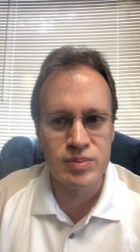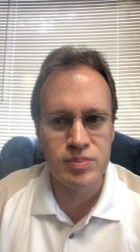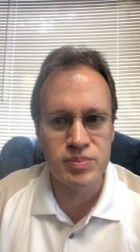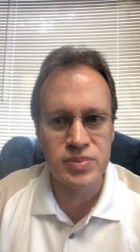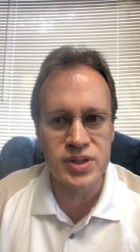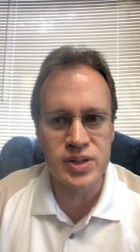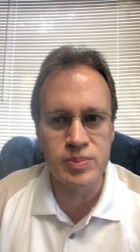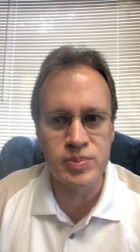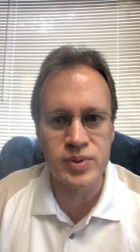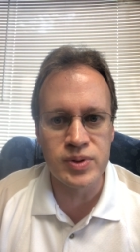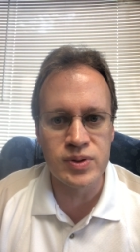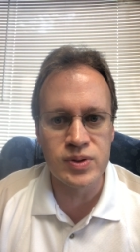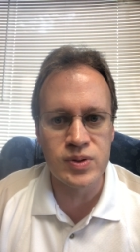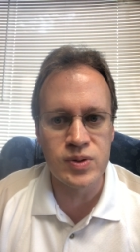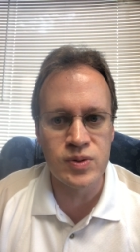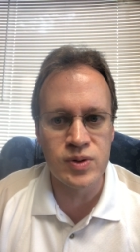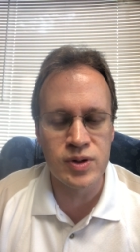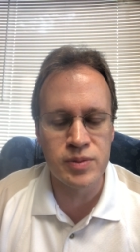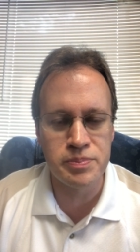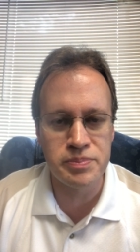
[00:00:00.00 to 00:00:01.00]
people
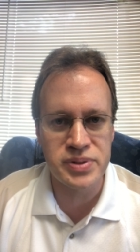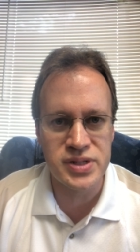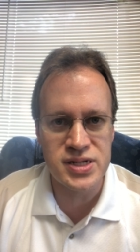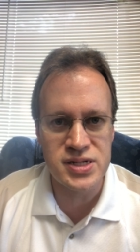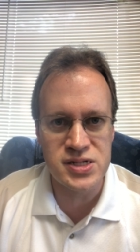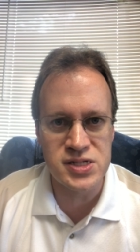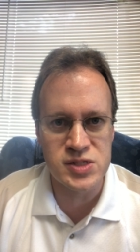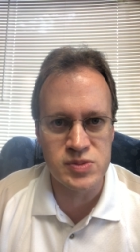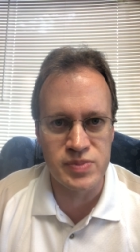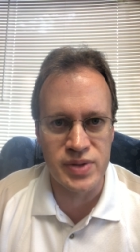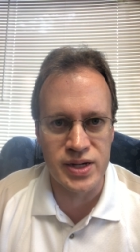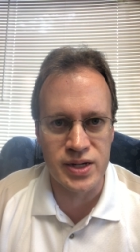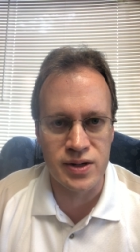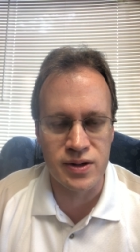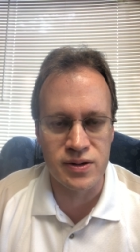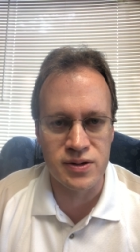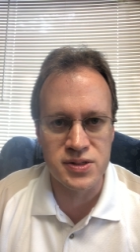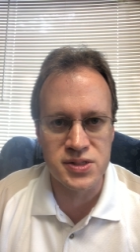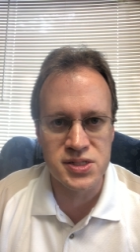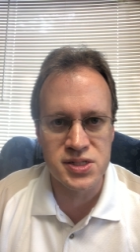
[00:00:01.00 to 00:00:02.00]
who are
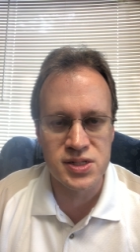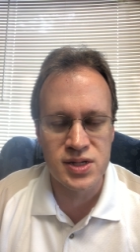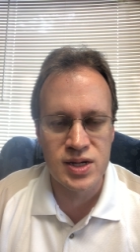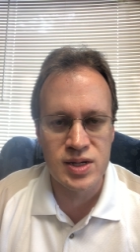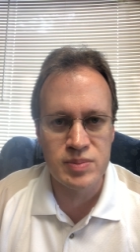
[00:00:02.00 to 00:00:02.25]
peacemakers,